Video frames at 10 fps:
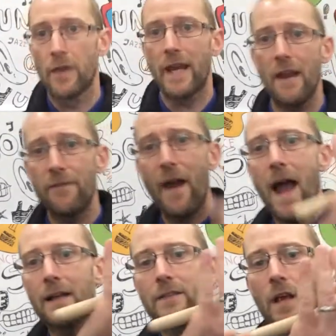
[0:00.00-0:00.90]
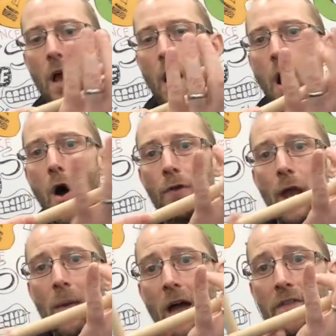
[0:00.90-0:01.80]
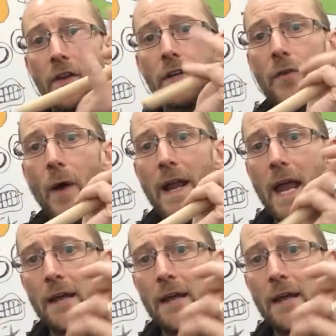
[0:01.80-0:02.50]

the key facts, hold it about a third of the way